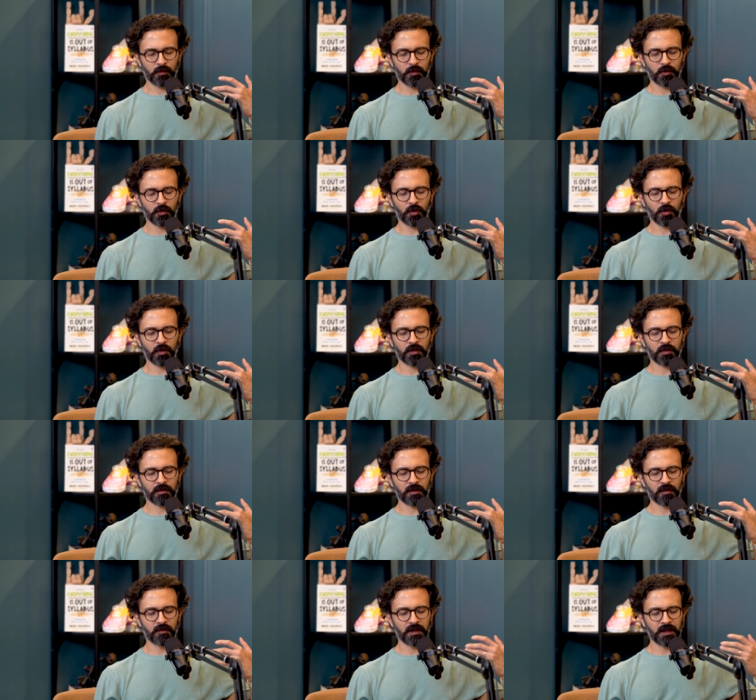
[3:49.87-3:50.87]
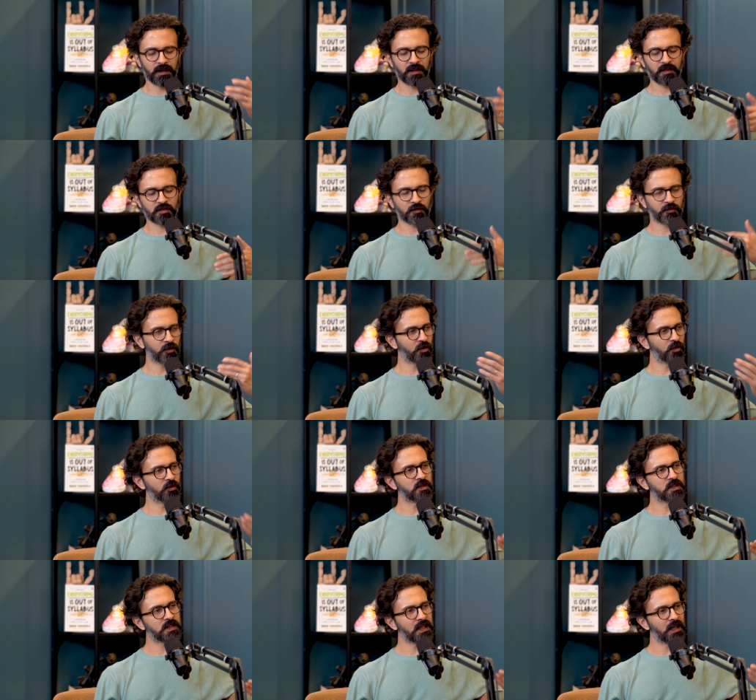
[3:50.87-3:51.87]
your awareness of your
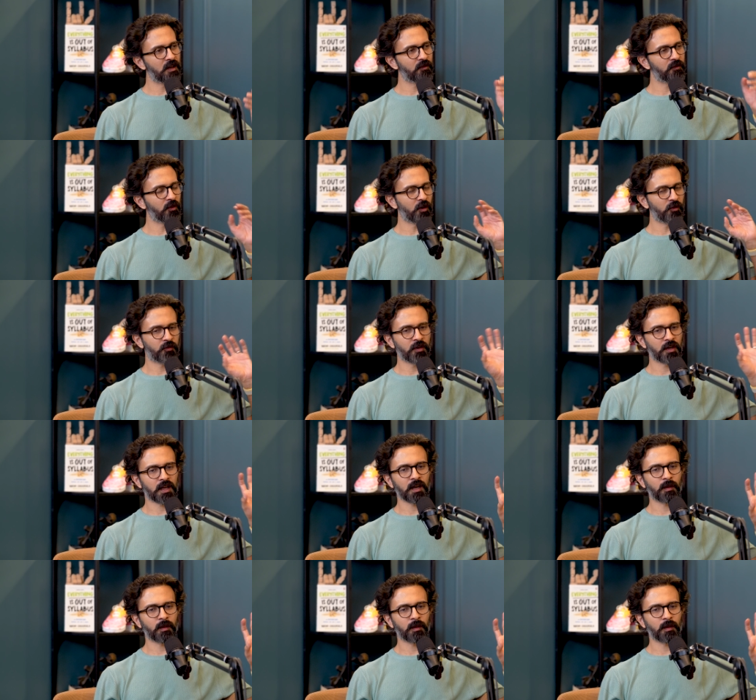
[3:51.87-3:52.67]
own self often